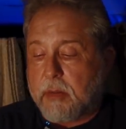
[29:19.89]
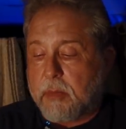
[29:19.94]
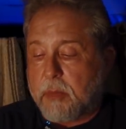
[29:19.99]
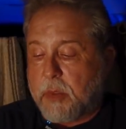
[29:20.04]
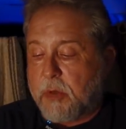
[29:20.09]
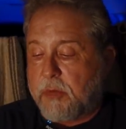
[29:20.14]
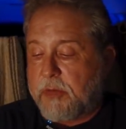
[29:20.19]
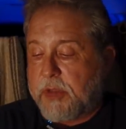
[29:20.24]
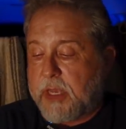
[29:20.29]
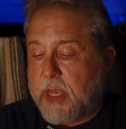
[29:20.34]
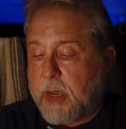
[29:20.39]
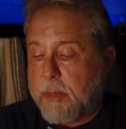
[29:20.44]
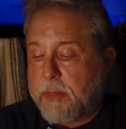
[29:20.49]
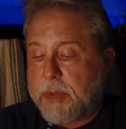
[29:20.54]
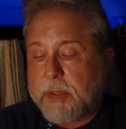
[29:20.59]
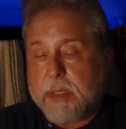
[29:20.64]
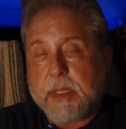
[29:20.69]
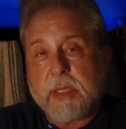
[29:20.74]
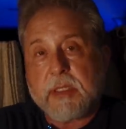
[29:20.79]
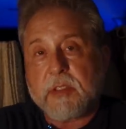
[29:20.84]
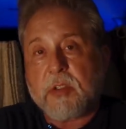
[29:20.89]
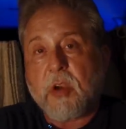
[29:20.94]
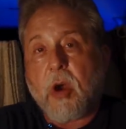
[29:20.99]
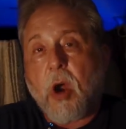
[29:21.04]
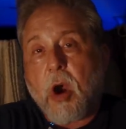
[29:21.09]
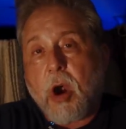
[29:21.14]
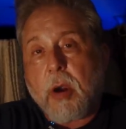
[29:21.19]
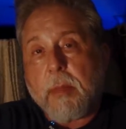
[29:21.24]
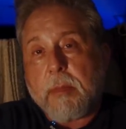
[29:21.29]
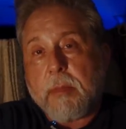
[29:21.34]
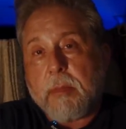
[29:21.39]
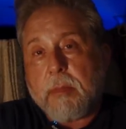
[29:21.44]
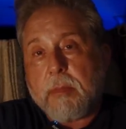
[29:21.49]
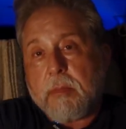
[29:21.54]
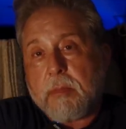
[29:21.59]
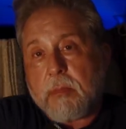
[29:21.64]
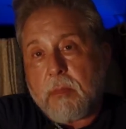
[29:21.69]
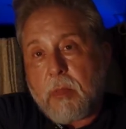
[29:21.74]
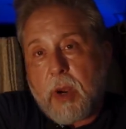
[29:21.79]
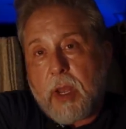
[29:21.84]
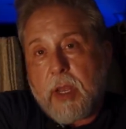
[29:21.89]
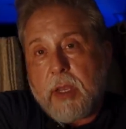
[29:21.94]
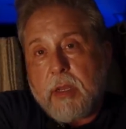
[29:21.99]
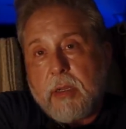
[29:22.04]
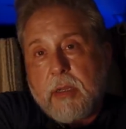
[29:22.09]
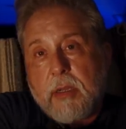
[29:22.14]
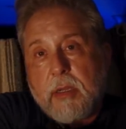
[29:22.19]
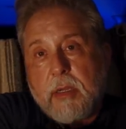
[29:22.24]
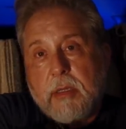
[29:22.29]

moving up his arm, right?